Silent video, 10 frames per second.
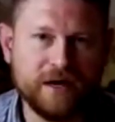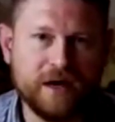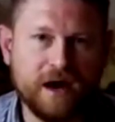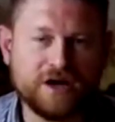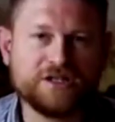
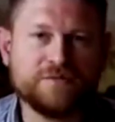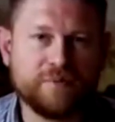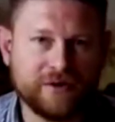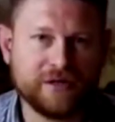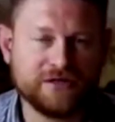our
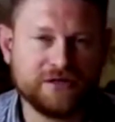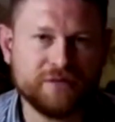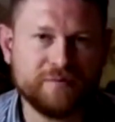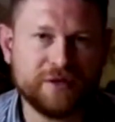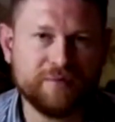spirit shouldn't
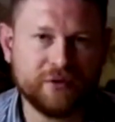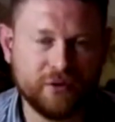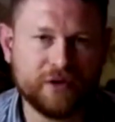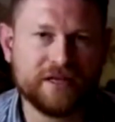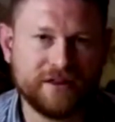be
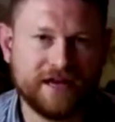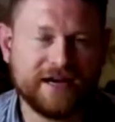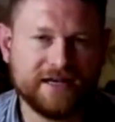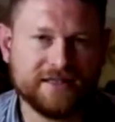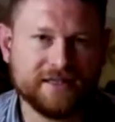broken that
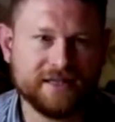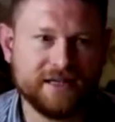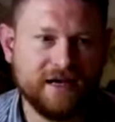easily.